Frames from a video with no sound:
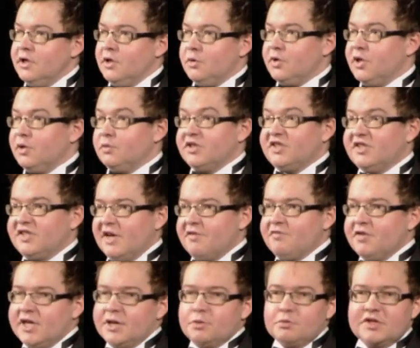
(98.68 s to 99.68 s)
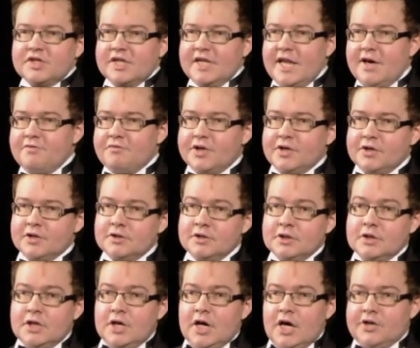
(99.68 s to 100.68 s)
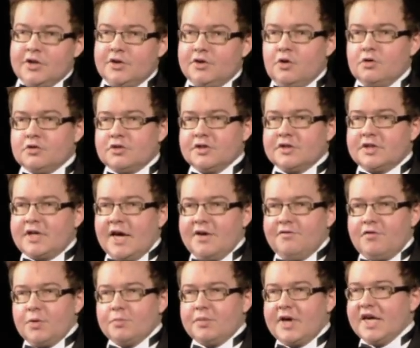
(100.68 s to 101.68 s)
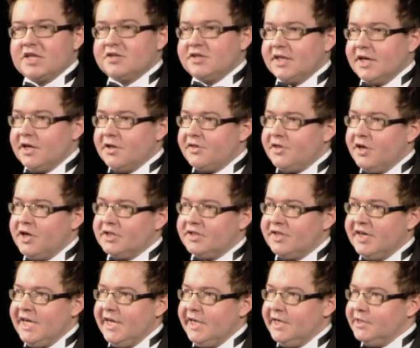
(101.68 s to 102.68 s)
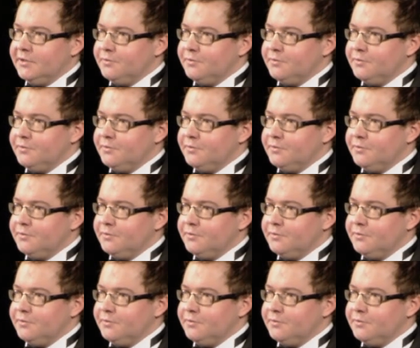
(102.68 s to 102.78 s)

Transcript: When I was 7, it was 11, and the doctors gave up guessing at 13.